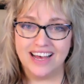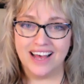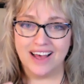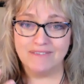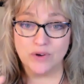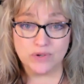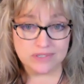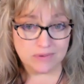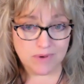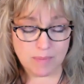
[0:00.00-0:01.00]
uh,
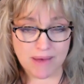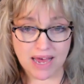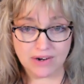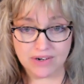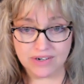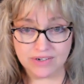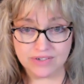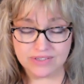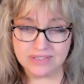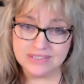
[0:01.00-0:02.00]
focus on what
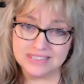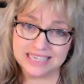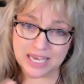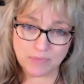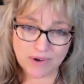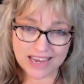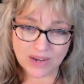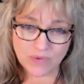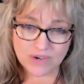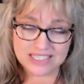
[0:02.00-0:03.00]
matters, stay
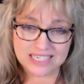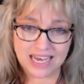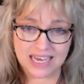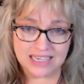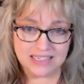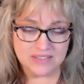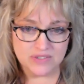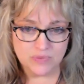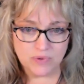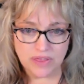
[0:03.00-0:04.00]

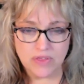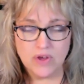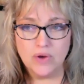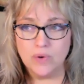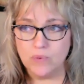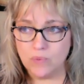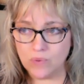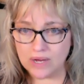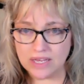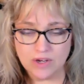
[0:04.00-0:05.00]
prioritized with
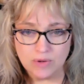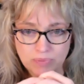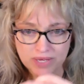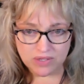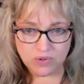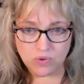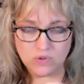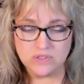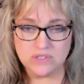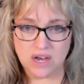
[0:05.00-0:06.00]
what your big
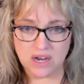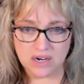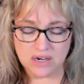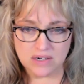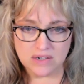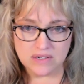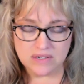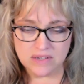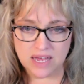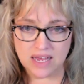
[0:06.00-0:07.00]
goals are,
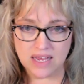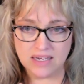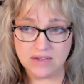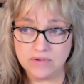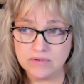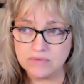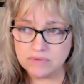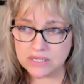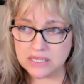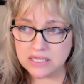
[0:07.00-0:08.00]
and
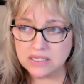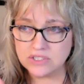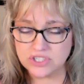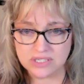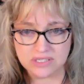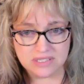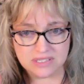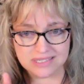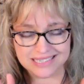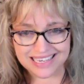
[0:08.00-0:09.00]
really
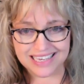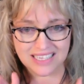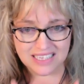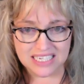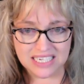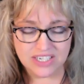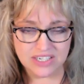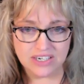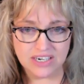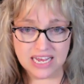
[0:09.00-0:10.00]
just stay
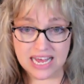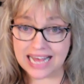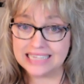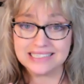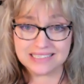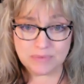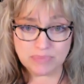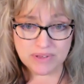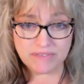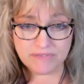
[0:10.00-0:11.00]
clear and
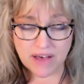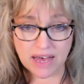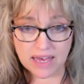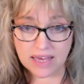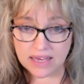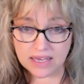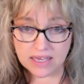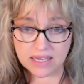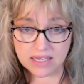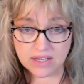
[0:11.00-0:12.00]
simplify
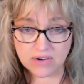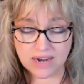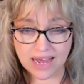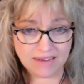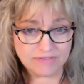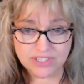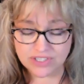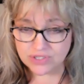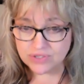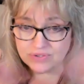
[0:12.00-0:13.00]
you don't have to
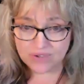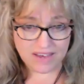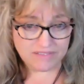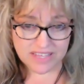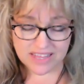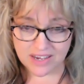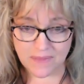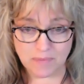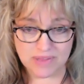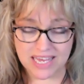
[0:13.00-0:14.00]
do everything on
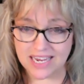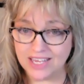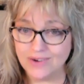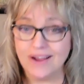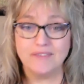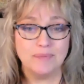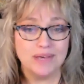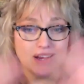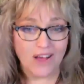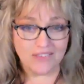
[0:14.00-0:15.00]
the planet. You don't have to
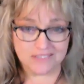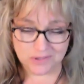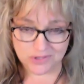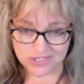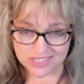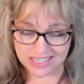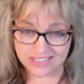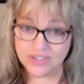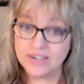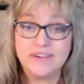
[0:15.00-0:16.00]
be on all the social
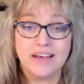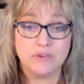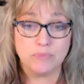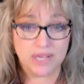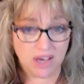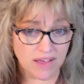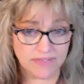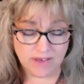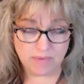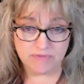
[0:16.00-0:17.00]
sites. You don't even have to be
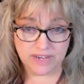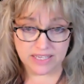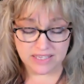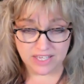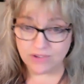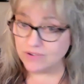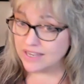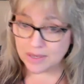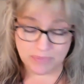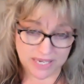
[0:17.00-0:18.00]
on them, frankly. And you can
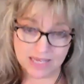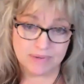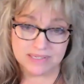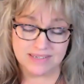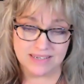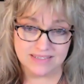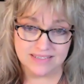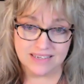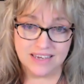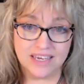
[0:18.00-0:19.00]
get plenty of
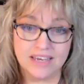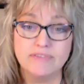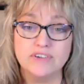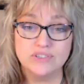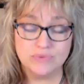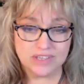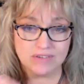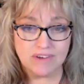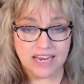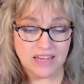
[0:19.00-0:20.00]
business if you're doing the
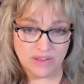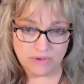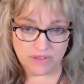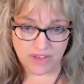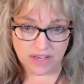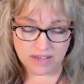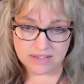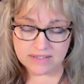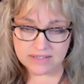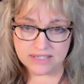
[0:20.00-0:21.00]
right other
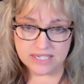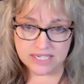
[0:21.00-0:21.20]
things.